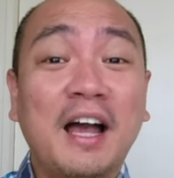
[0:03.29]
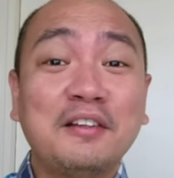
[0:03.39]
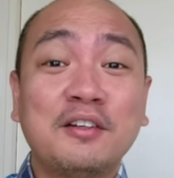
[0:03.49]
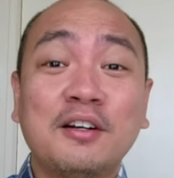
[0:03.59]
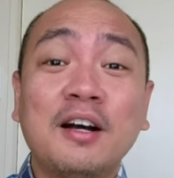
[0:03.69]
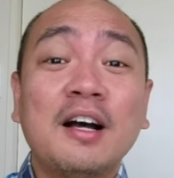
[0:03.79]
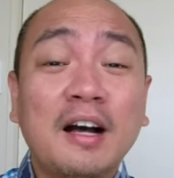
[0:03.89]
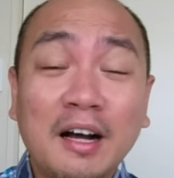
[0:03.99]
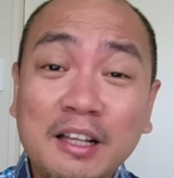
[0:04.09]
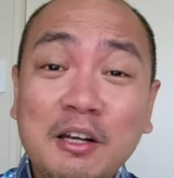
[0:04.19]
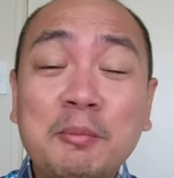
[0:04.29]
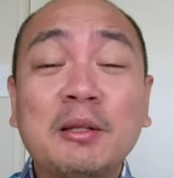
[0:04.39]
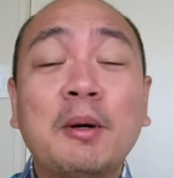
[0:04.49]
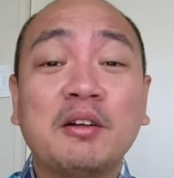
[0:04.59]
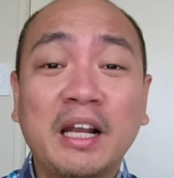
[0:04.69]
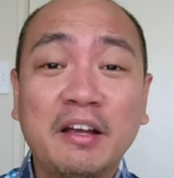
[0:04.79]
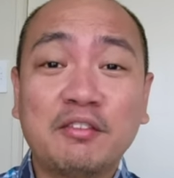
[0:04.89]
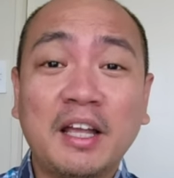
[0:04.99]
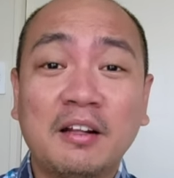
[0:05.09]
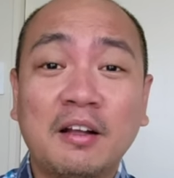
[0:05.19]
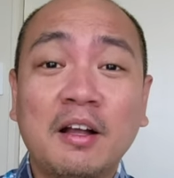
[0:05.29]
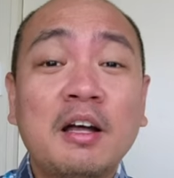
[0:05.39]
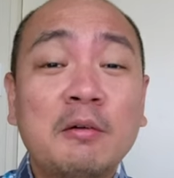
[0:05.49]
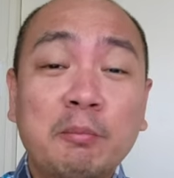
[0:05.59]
I talk a little bit about lifestyle,